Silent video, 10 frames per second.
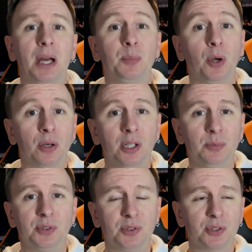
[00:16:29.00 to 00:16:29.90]

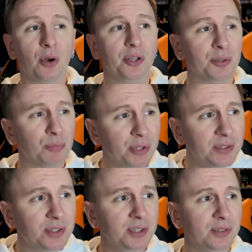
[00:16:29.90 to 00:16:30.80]
apocalypse aside, the
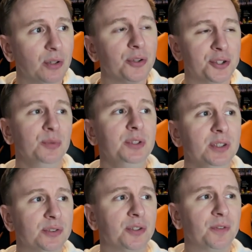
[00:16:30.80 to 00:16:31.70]
reason he's not doing this
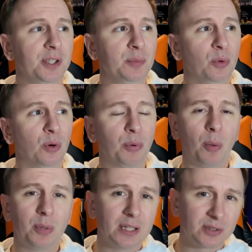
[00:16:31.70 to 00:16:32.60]
stuff anymore
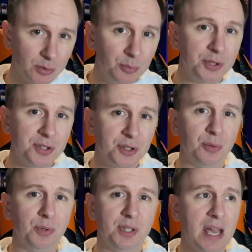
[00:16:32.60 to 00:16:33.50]
probably has something to do
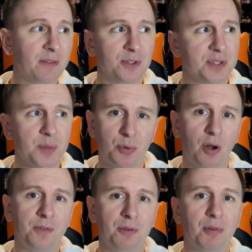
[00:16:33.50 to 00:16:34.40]
with the effort to
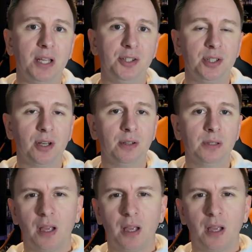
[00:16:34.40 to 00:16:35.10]
profit ratio.